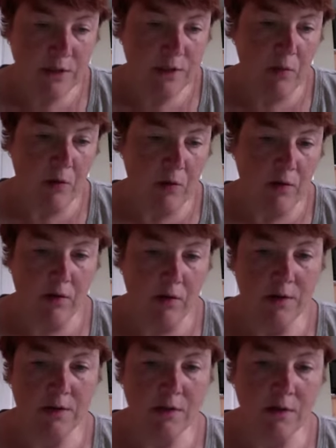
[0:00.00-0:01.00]
They were
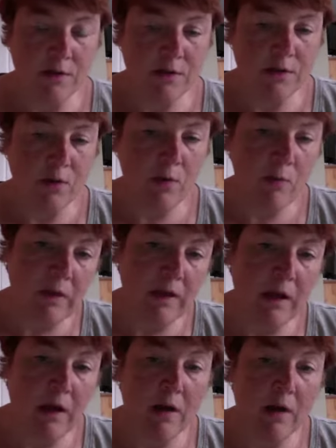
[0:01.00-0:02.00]
encouraged to do so, and when
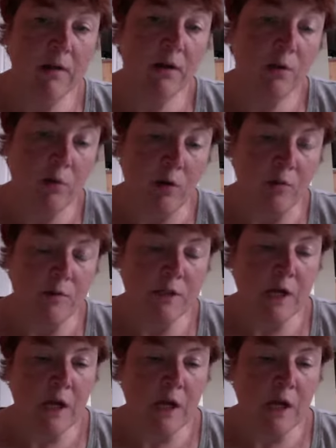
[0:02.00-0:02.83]
they got in their groups,